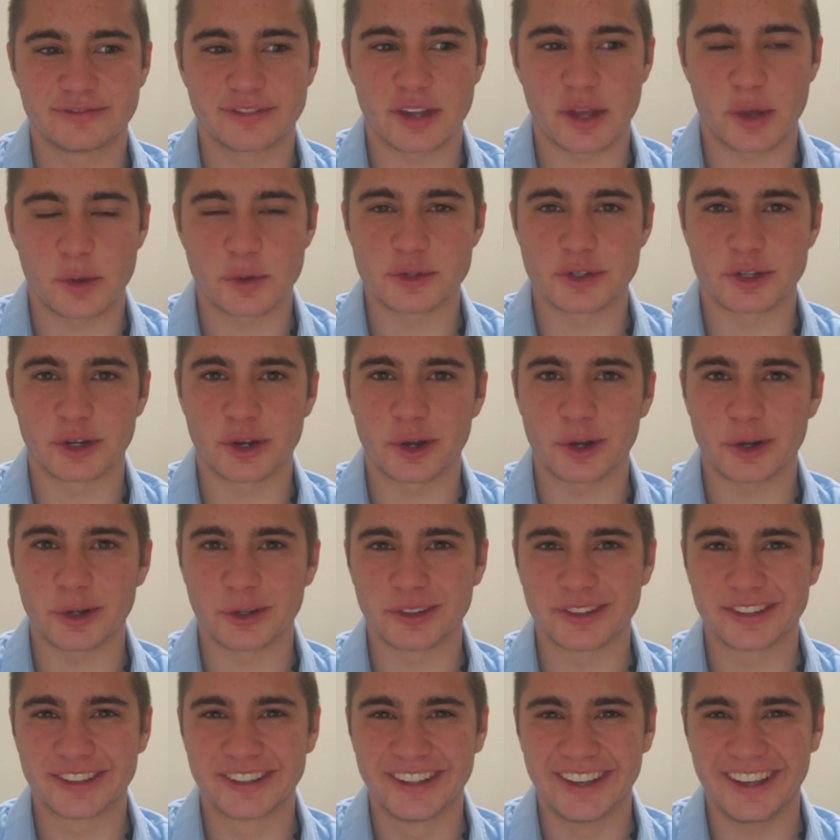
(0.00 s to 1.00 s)
I was a girl.
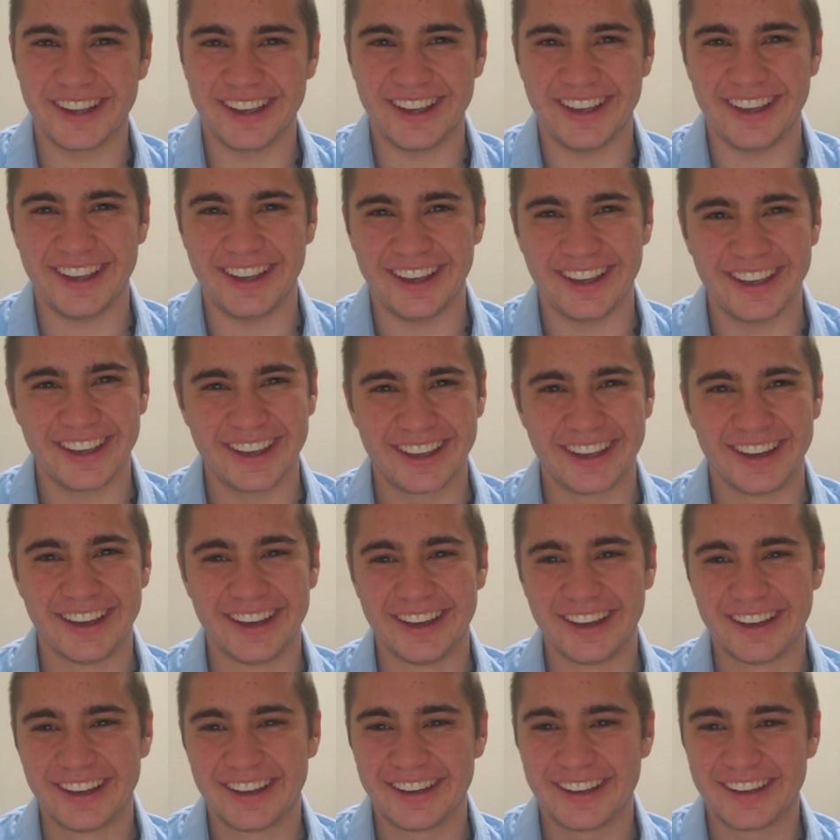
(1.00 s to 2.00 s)

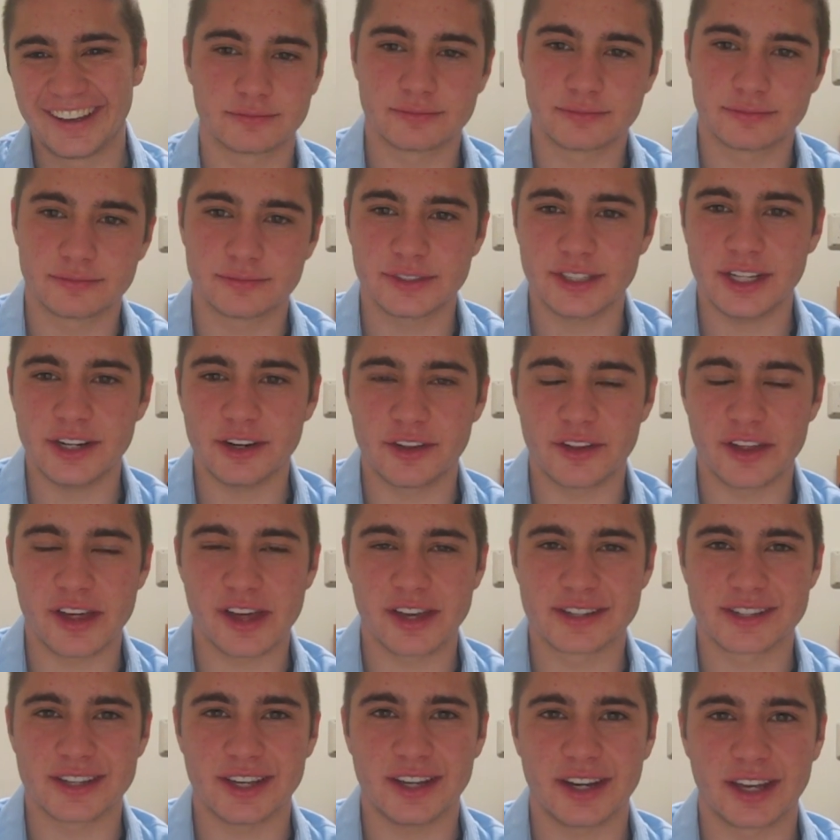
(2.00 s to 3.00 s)
Not all that
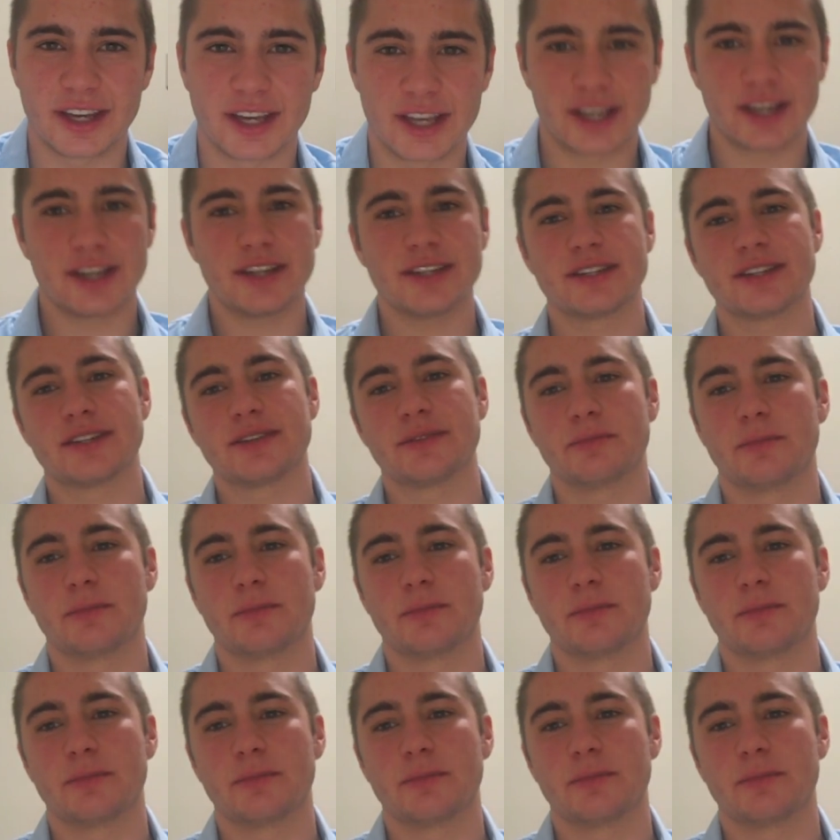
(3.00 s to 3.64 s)
exciting, I guess.